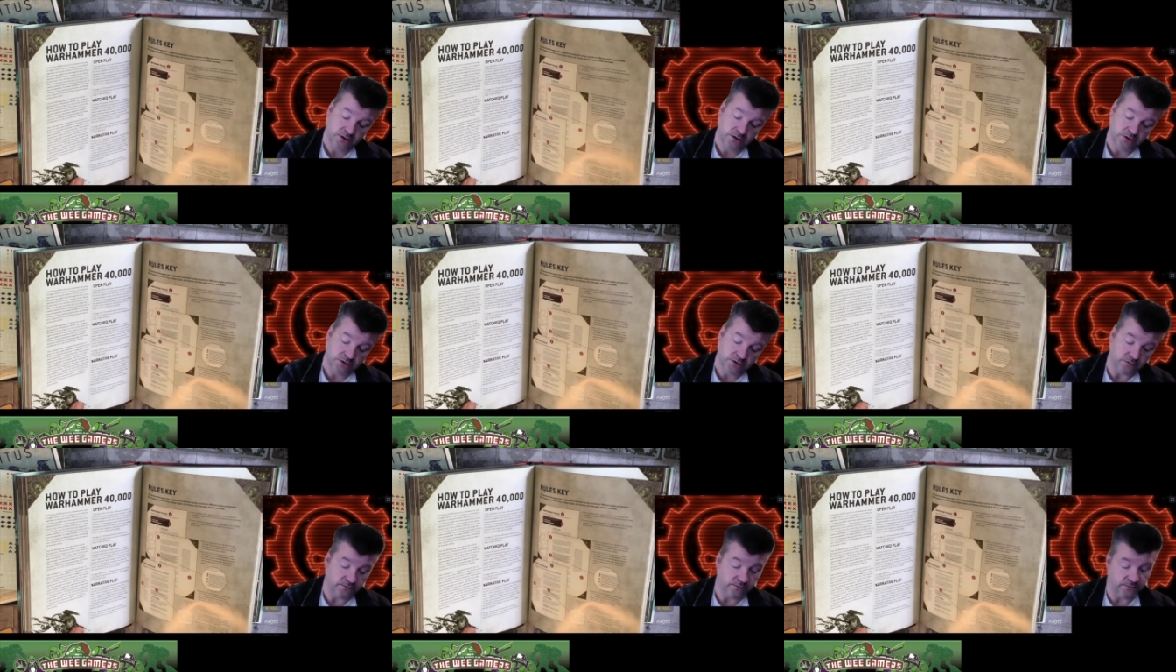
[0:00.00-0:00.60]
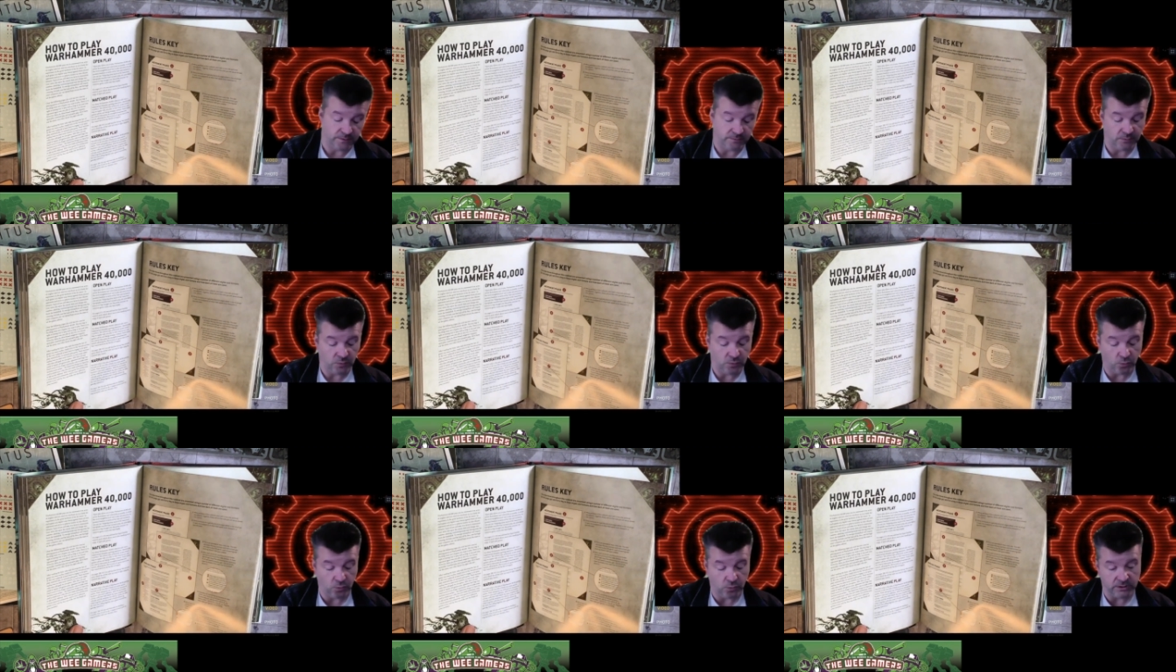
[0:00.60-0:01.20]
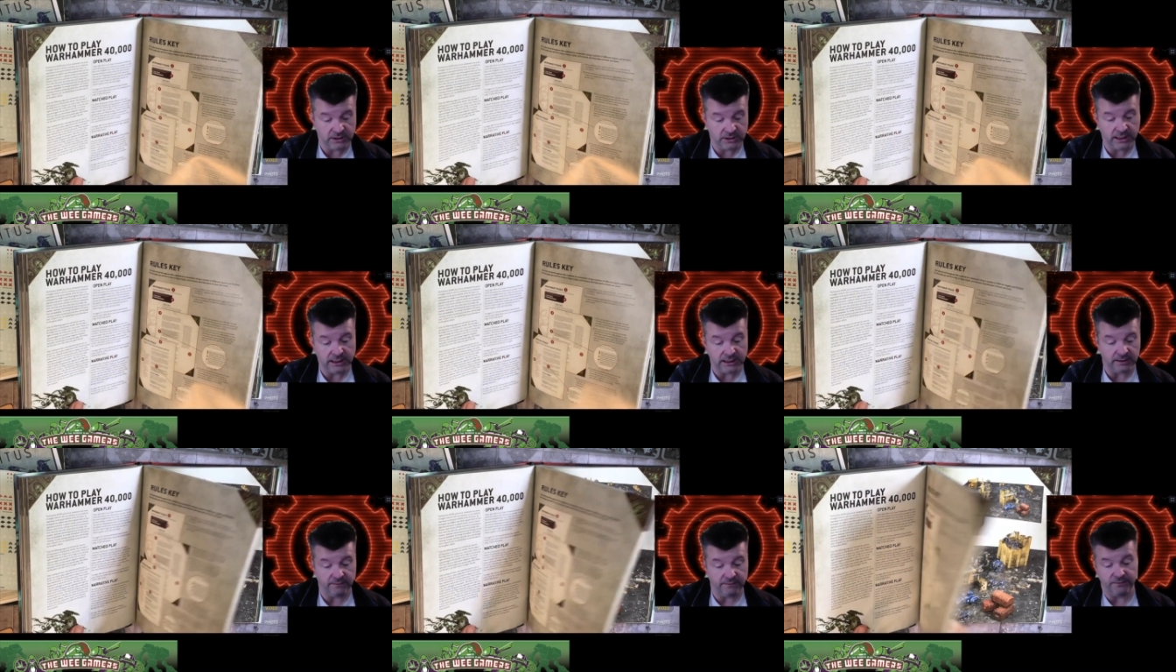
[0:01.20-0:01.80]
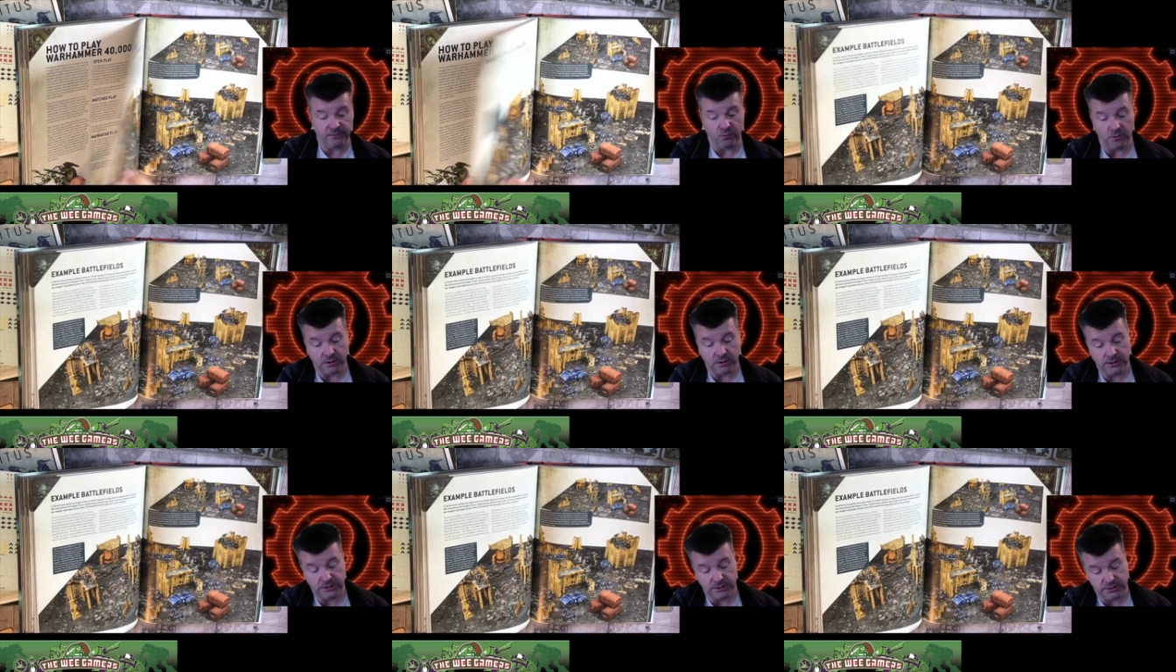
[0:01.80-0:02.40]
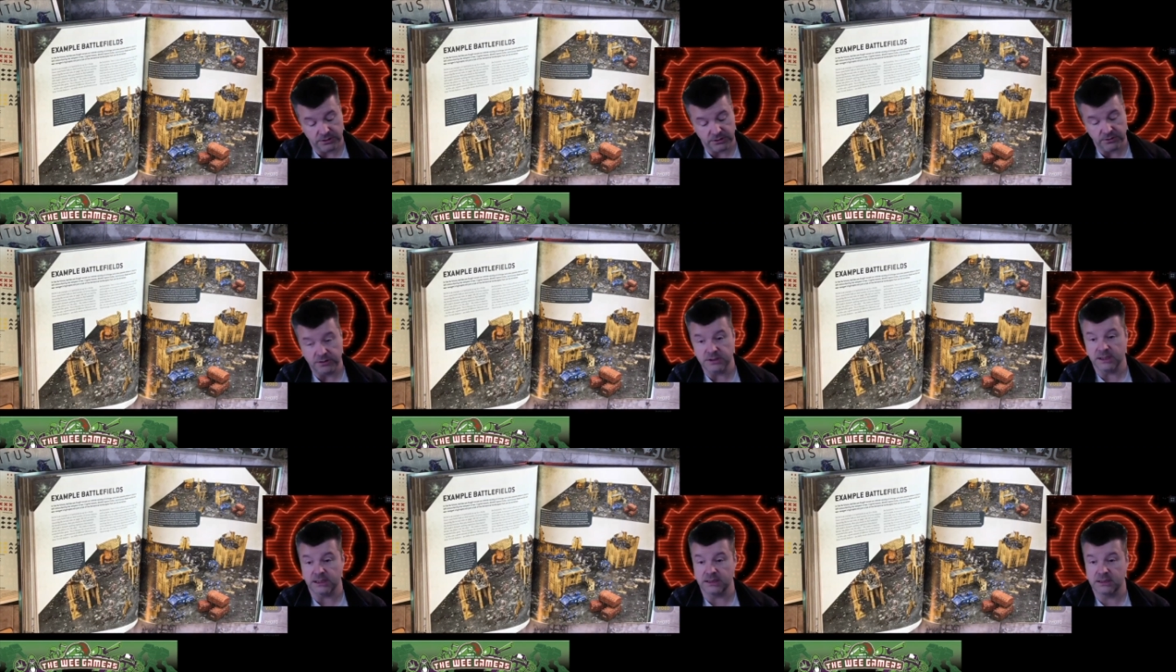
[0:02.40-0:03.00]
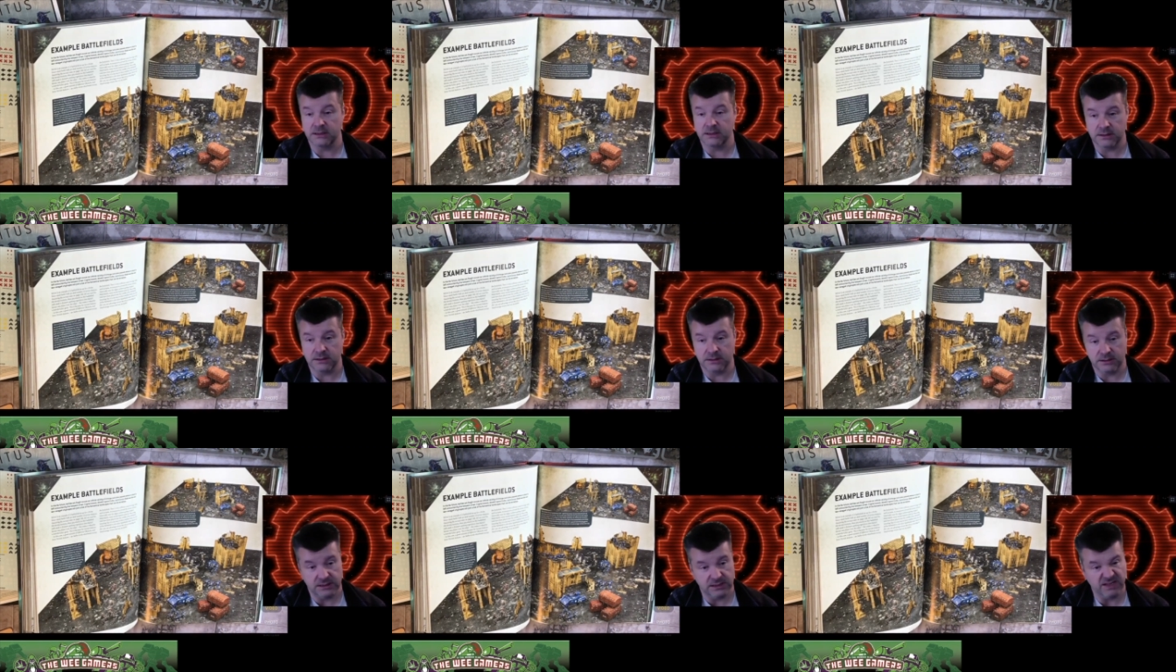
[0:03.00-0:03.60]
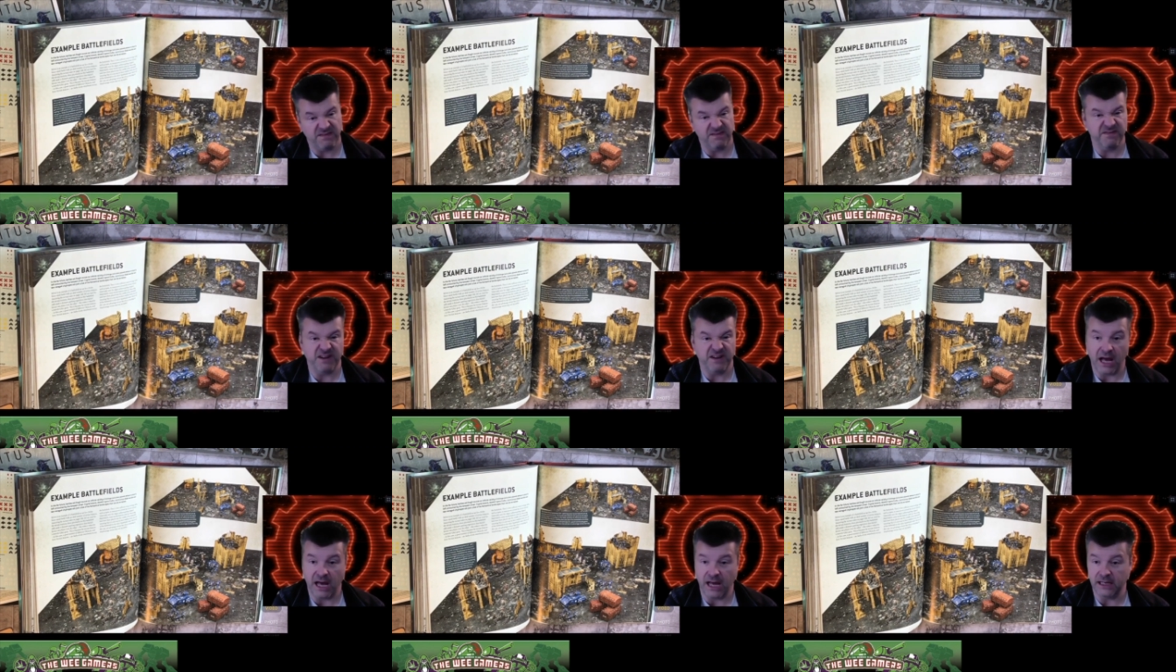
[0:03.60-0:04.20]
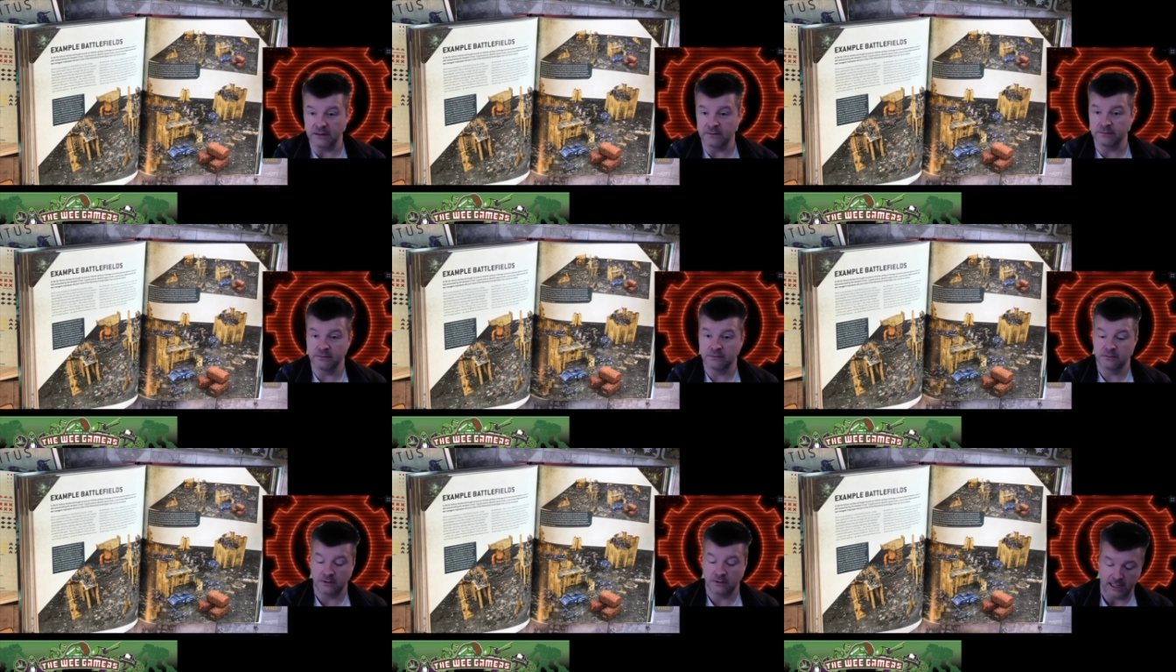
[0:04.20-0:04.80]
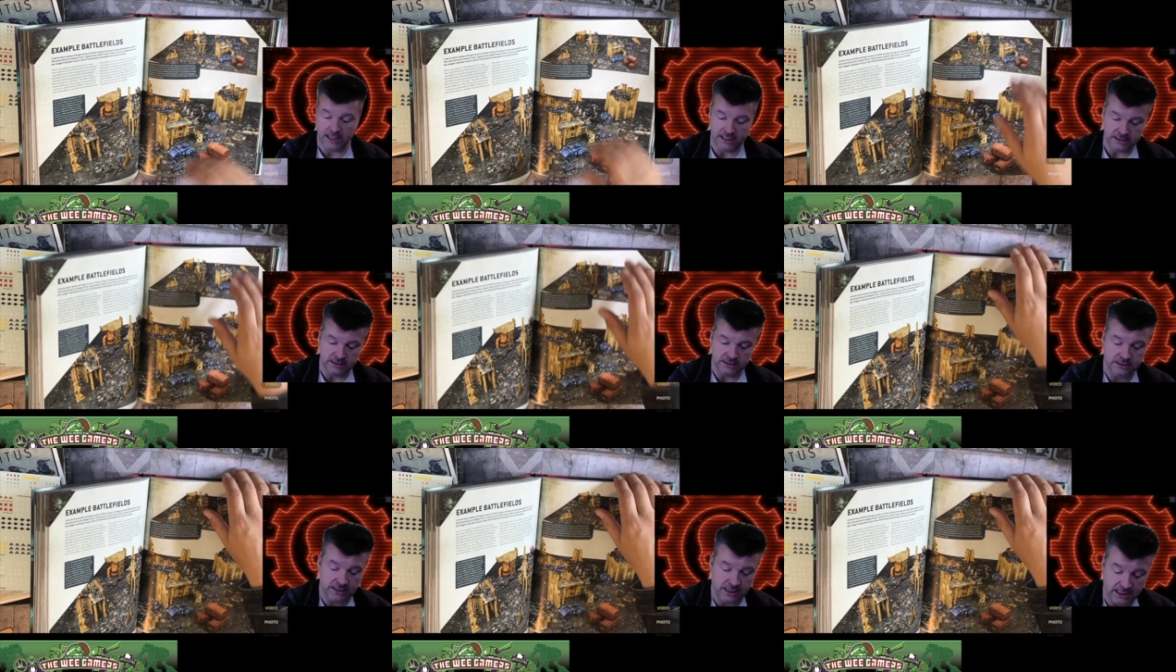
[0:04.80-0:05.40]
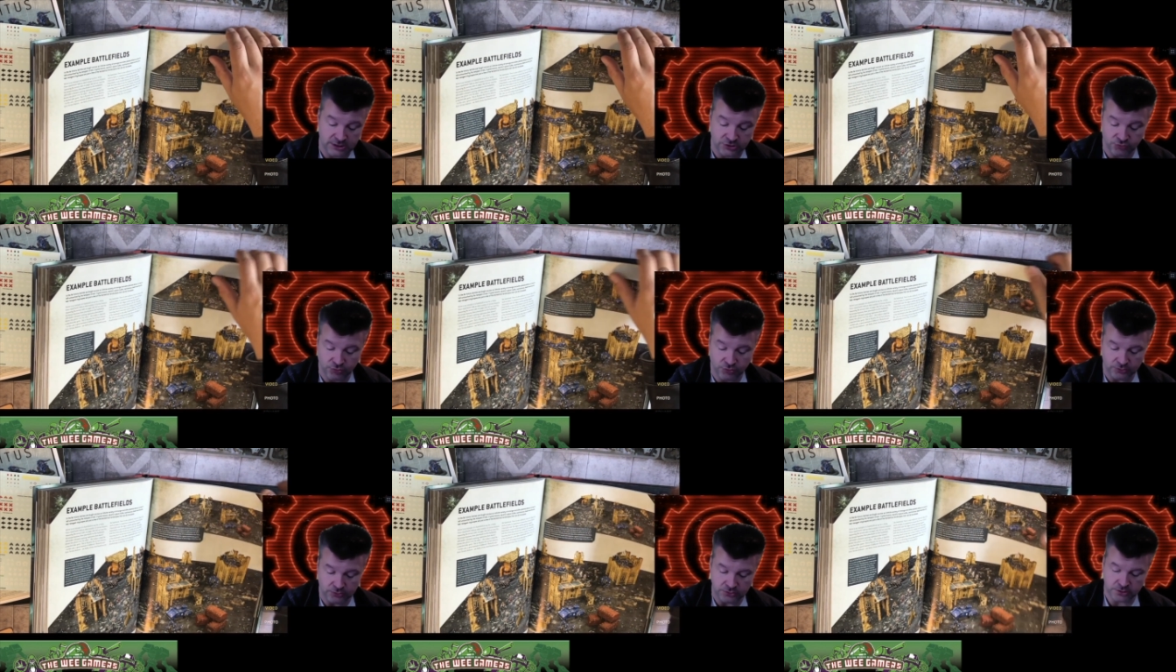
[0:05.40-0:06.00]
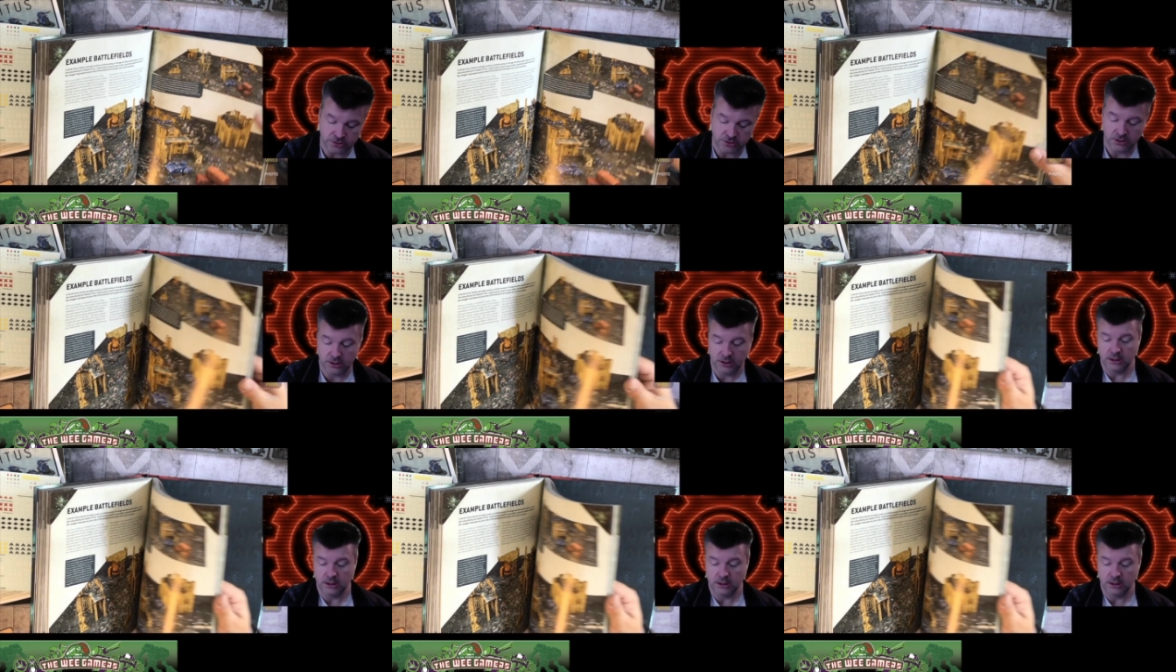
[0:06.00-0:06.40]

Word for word: So from 194 to 265 is is rules,